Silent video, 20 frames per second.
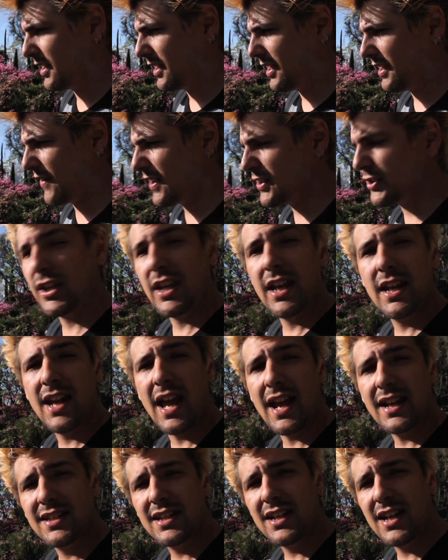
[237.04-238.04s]
Eventually in
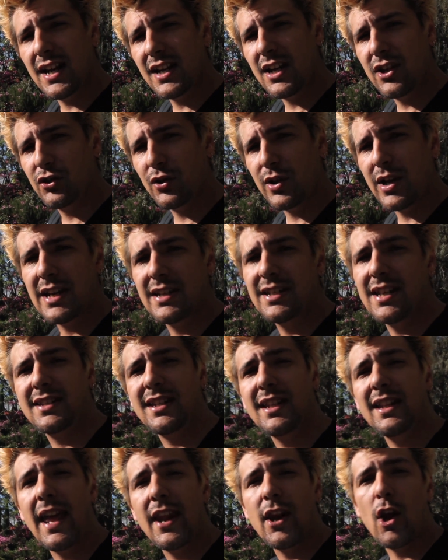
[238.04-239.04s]
1993,
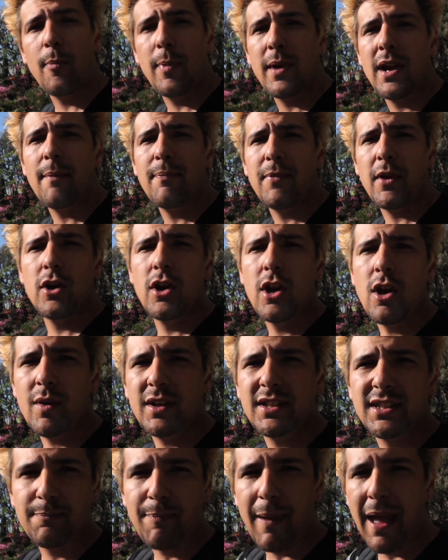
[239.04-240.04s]
Disneyland opened up their new
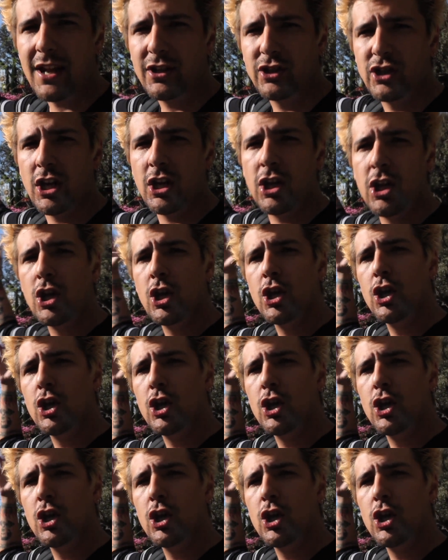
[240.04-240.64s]
expansion,